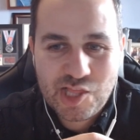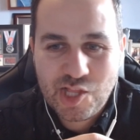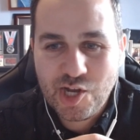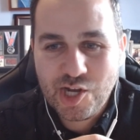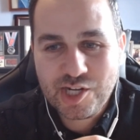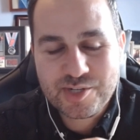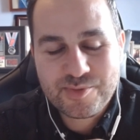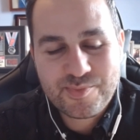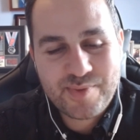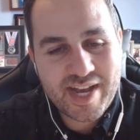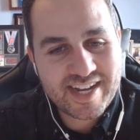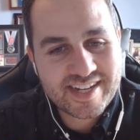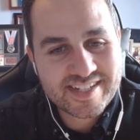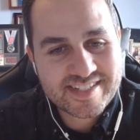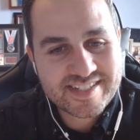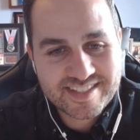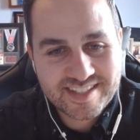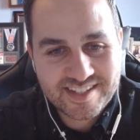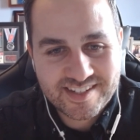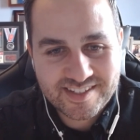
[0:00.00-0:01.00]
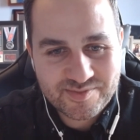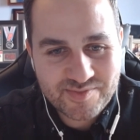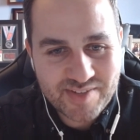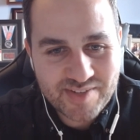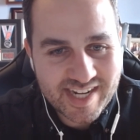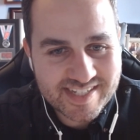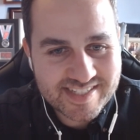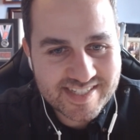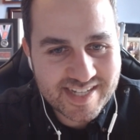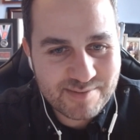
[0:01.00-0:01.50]
long past, long
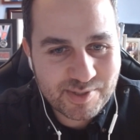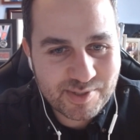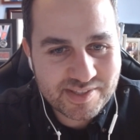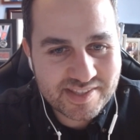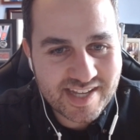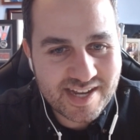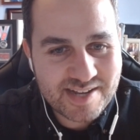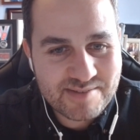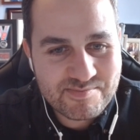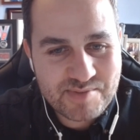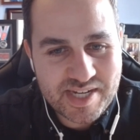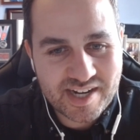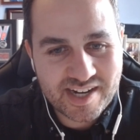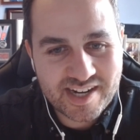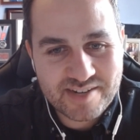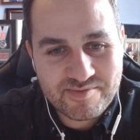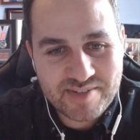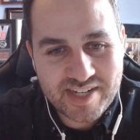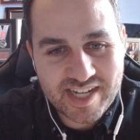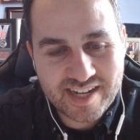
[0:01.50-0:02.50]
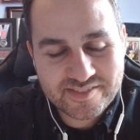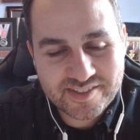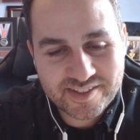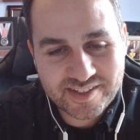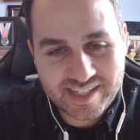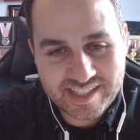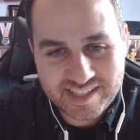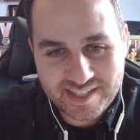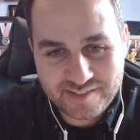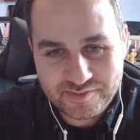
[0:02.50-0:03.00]
past. I put that behind me
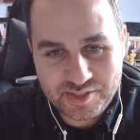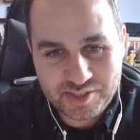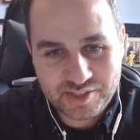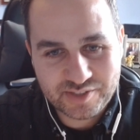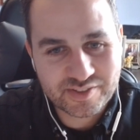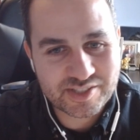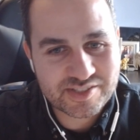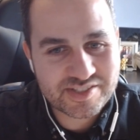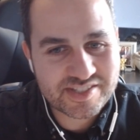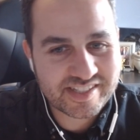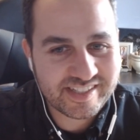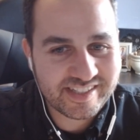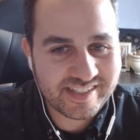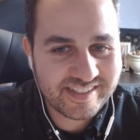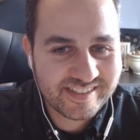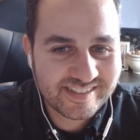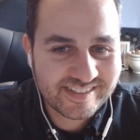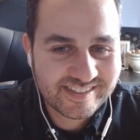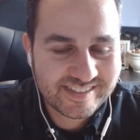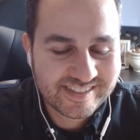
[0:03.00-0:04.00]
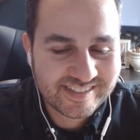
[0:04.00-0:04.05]
after I left university.